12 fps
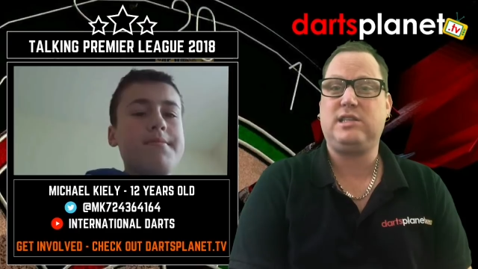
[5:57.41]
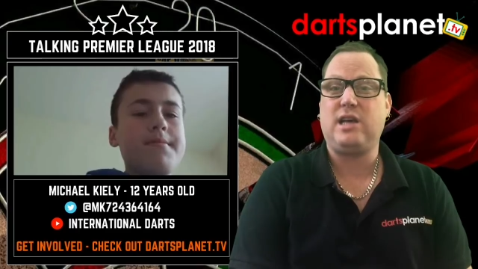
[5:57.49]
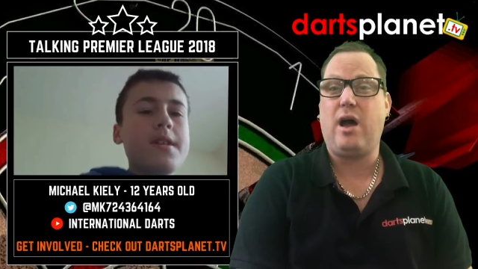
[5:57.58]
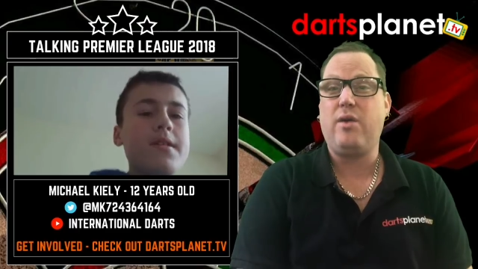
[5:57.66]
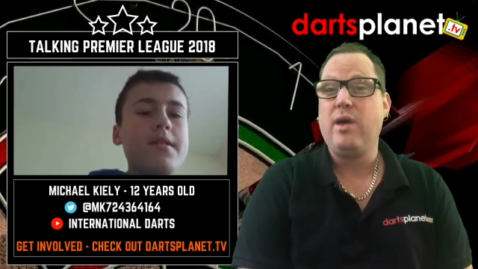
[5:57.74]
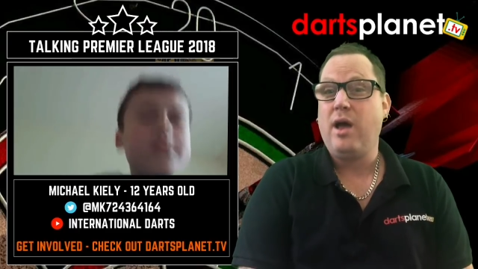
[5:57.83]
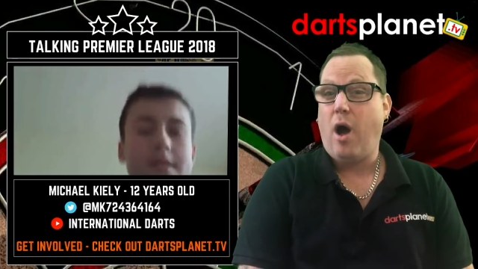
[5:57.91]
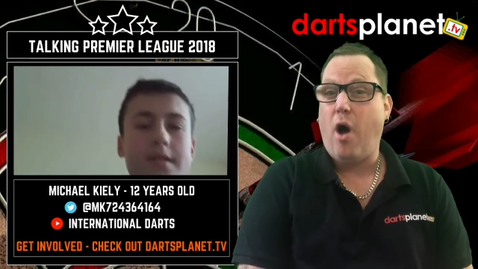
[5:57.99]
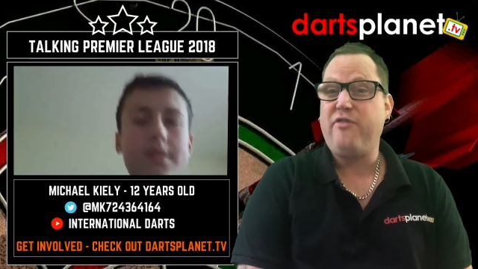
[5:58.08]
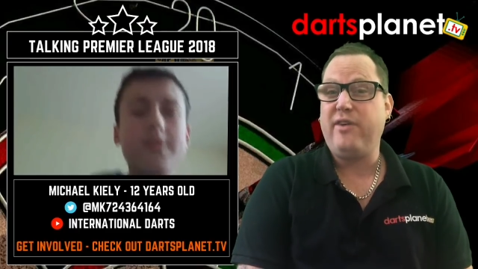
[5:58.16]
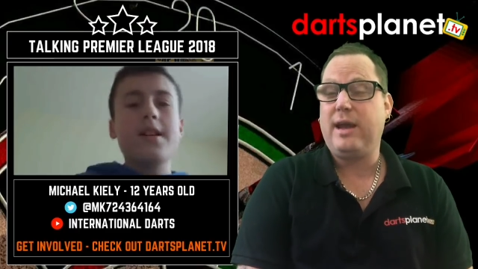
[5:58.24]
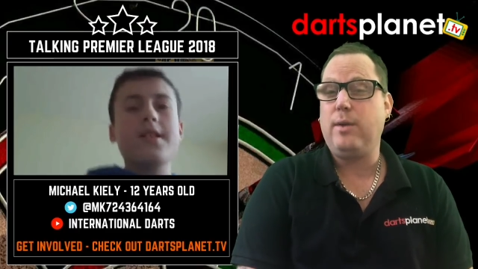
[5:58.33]
Speaker 1: So
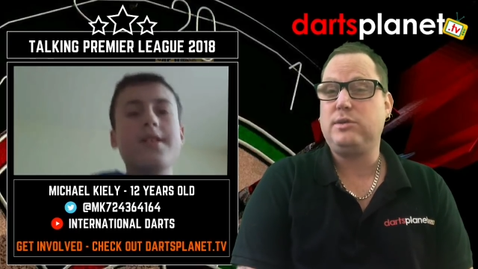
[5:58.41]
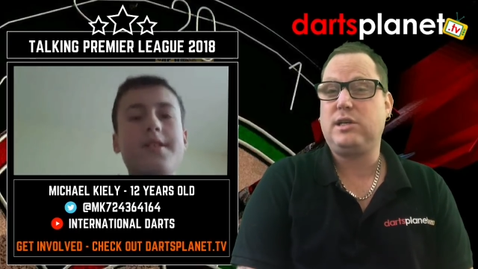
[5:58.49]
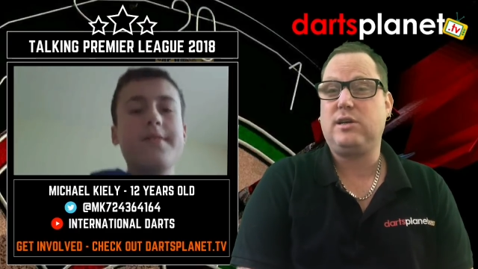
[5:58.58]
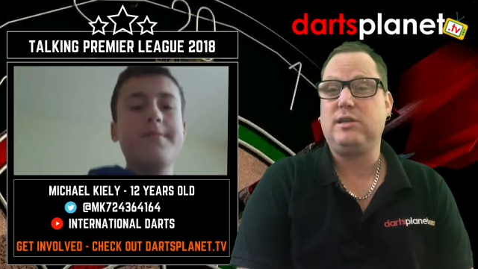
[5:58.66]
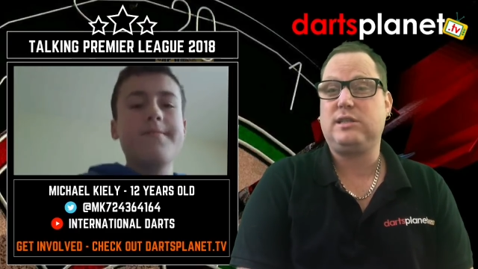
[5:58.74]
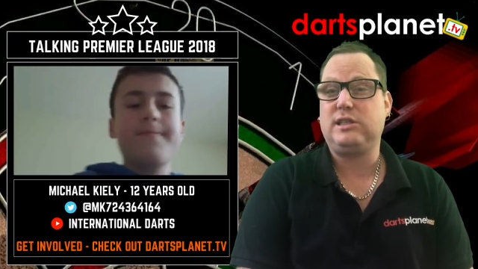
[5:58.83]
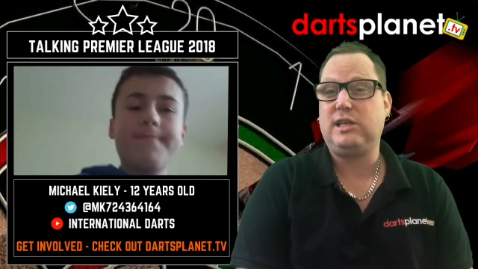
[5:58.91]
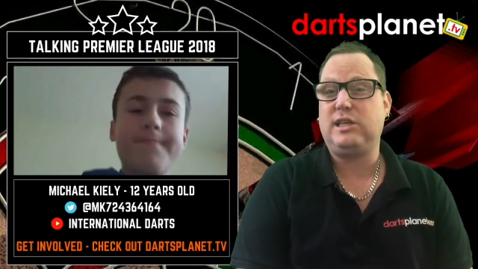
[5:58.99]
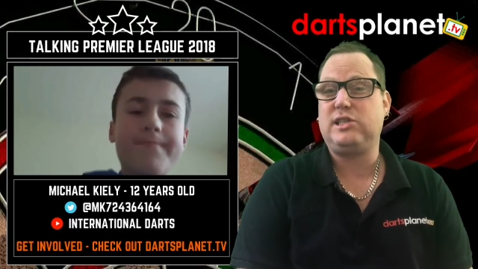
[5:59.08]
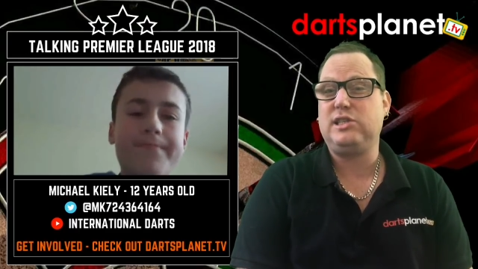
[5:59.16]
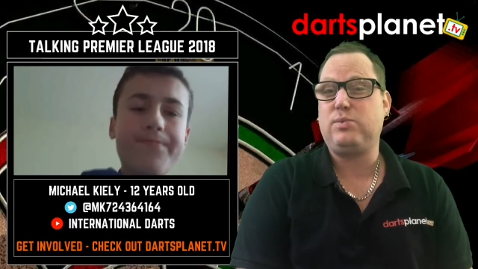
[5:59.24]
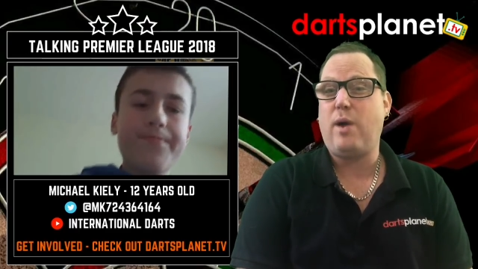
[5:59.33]
I think it was a good
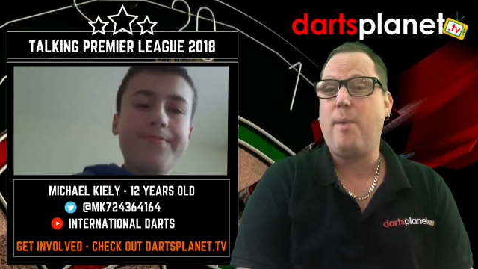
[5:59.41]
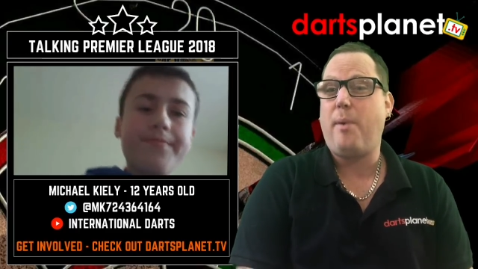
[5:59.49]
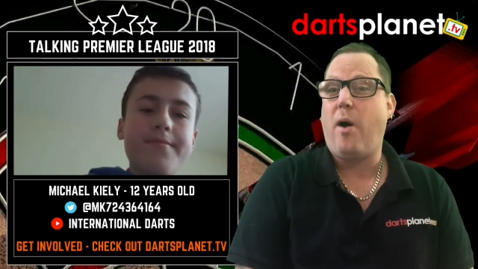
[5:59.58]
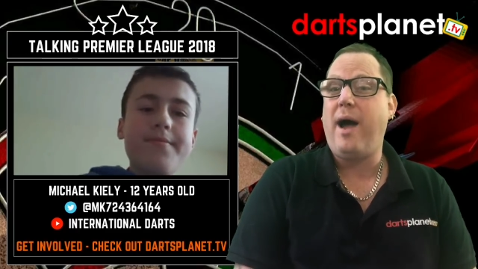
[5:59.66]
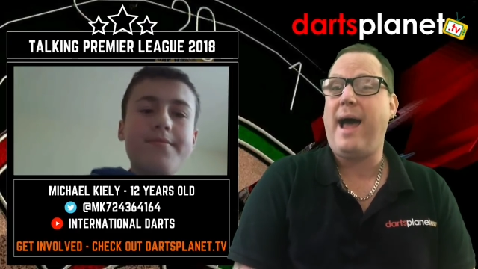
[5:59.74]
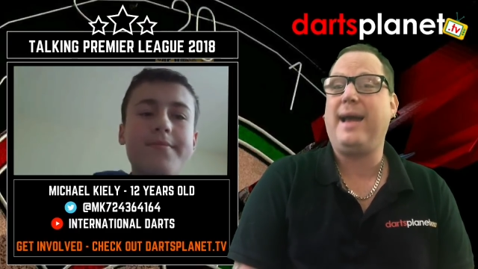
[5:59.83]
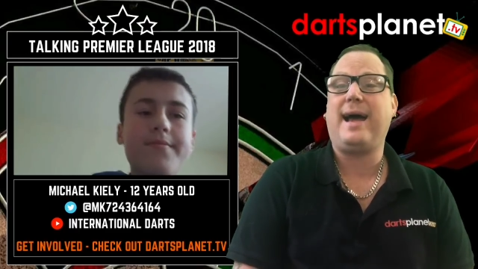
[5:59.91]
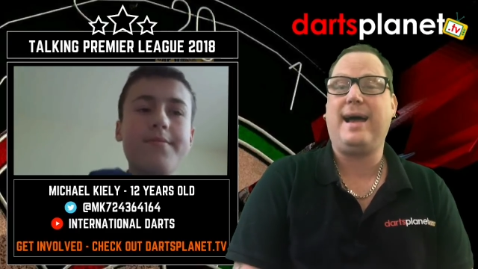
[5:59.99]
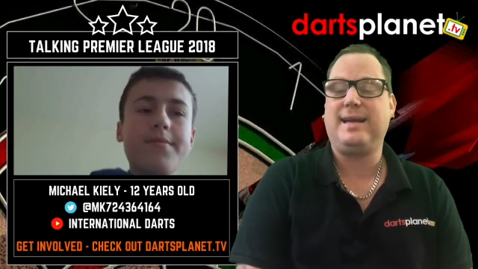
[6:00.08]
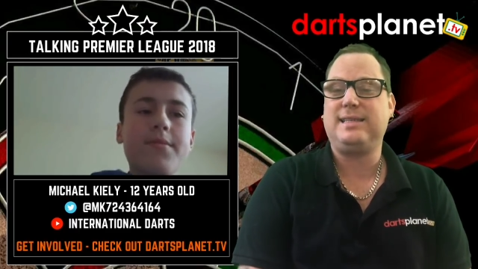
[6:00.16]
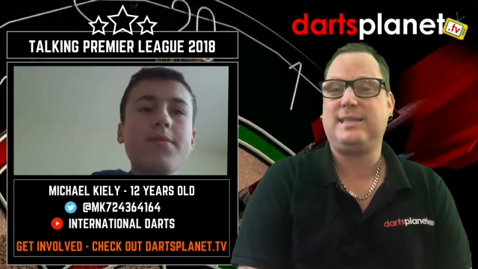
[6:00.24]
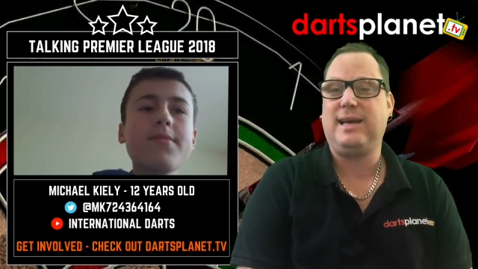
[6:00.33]
decision as well. But I had
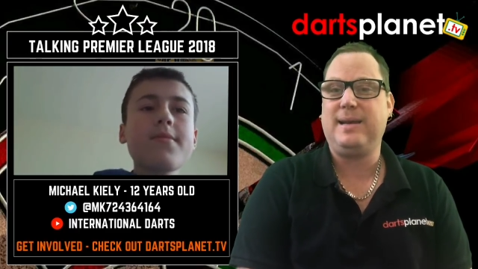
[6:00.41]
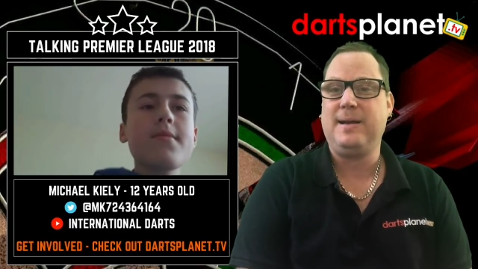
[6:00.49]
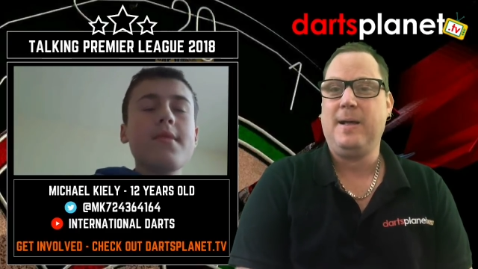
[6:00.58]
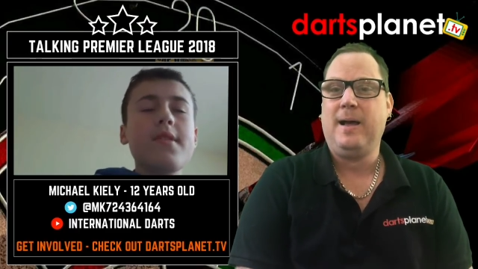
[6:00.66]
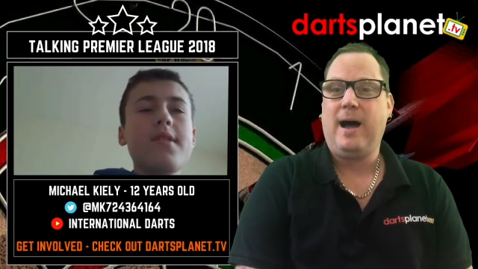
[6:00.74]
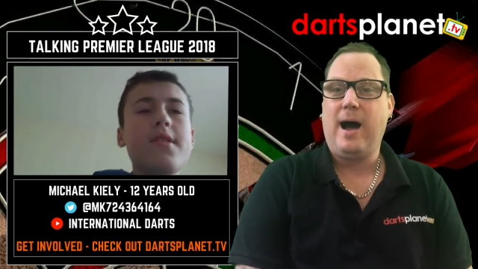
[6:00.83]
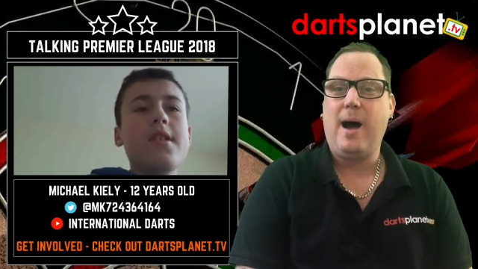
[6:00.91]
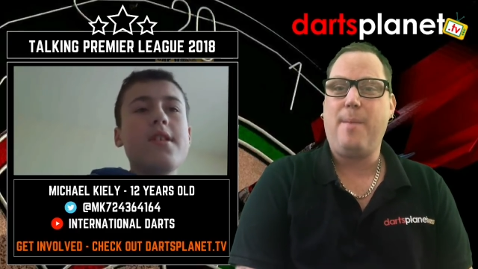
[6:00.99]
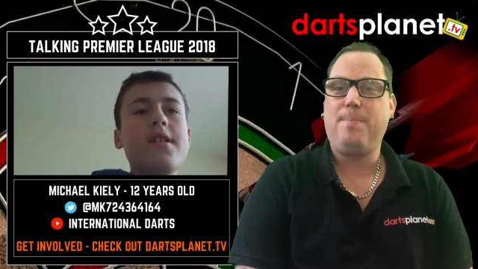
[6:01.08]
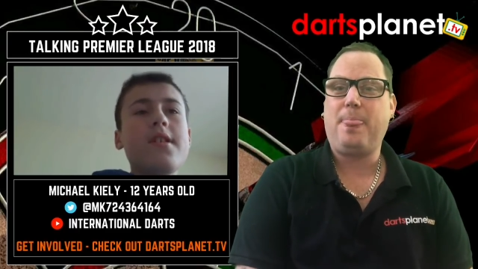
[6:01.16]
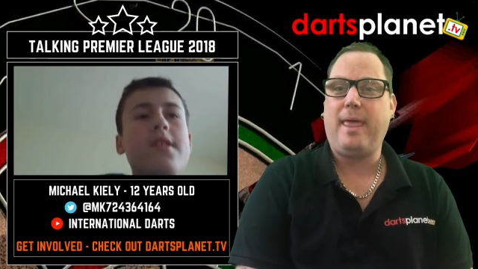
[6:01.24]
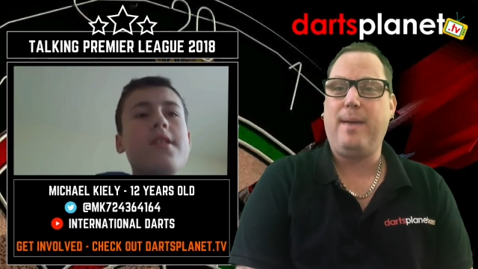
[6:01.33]
Anderson
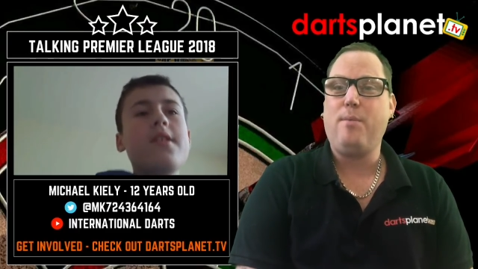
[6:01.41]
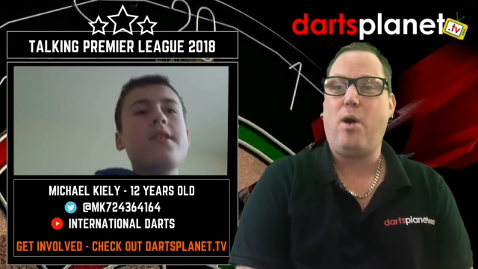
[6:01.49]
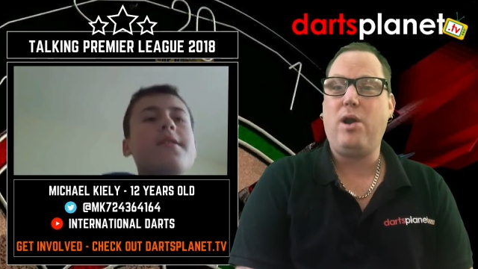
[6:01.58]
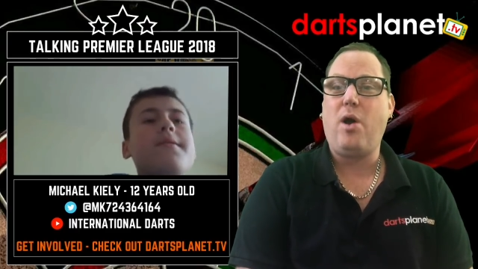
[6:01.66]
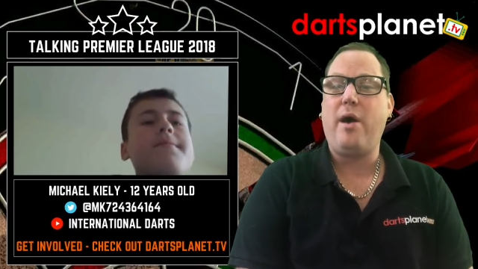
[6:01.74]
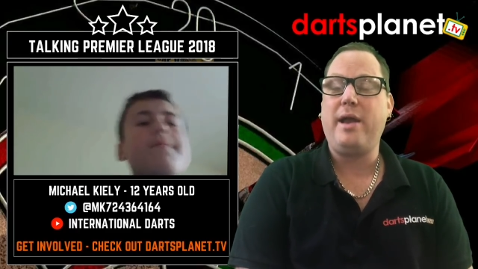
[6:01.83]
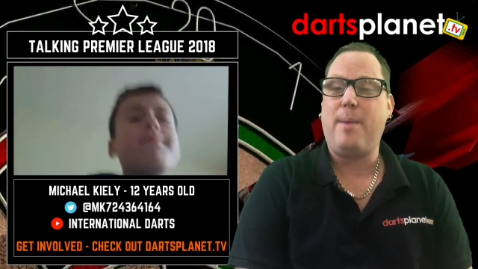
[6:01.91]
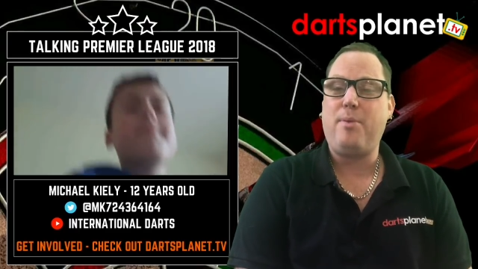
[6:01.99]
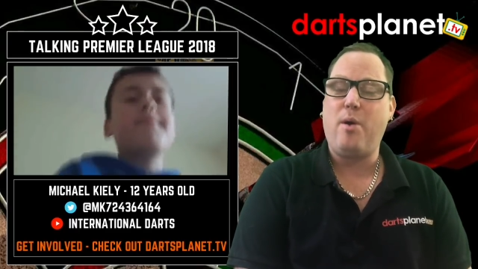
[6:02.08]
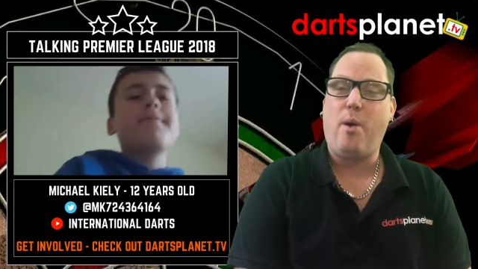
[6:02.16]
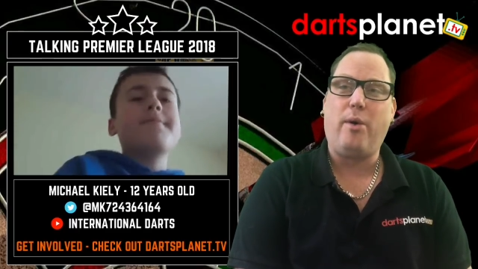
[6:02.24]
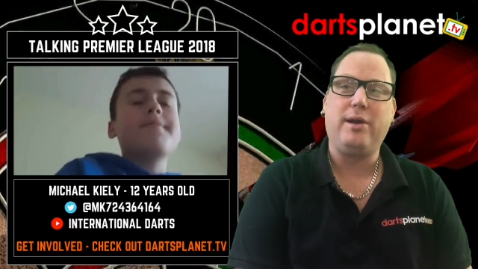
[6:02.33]
in my lineup, who I